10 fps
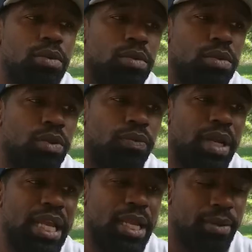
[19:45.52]
The
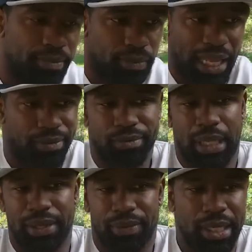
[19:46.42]
Ring, like
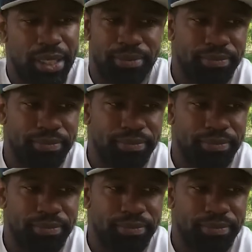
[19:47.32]
Ring,